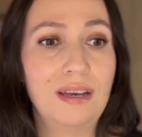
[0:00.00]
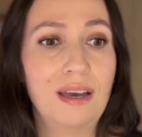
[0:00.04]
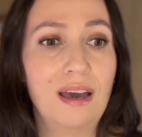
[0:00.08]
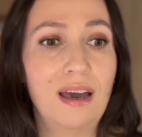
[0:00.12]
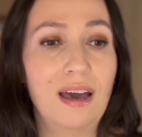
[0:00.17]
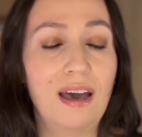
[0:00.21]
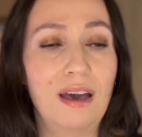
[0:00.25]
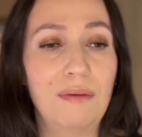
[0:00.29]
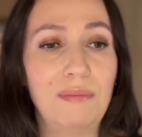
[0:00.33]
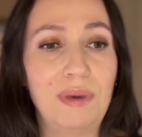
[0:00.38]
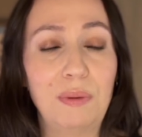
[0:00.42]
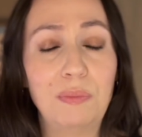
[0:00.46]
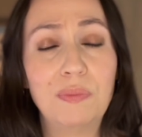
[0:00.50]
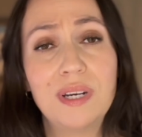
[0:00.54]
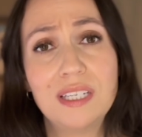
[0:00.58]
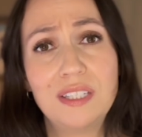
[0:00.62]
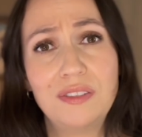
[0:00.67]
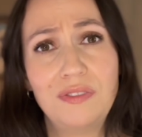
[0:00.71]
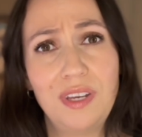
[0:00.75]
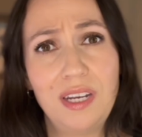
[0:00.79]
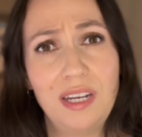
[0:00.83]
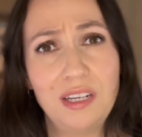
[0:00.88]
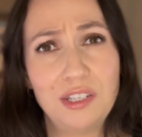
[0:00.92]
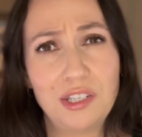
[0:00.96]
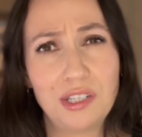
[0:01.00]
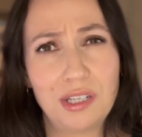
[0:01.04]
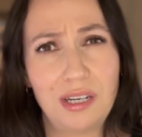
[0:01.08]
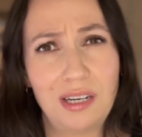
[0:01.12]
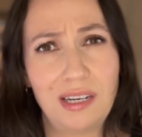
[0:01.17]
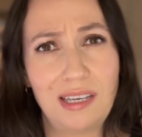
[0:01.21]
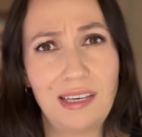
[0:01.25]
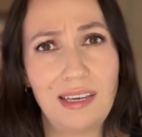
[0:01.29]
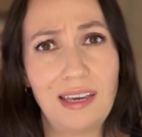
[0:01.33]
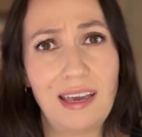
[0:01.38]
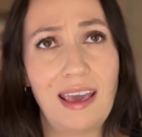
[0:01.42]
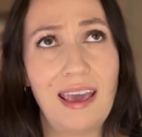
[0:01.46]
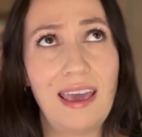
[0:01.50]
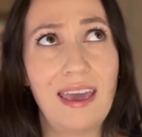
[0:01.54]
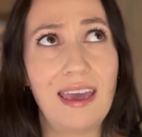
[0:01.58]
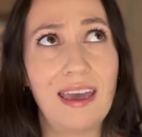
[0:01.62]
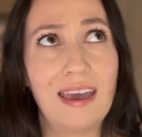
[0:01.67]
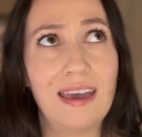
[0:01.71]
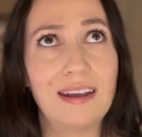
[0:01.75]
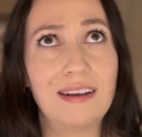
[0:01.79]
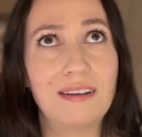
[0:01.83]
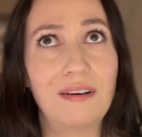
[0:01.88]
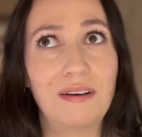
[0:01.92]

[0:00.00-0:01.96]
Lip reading: my breastfeeding journey and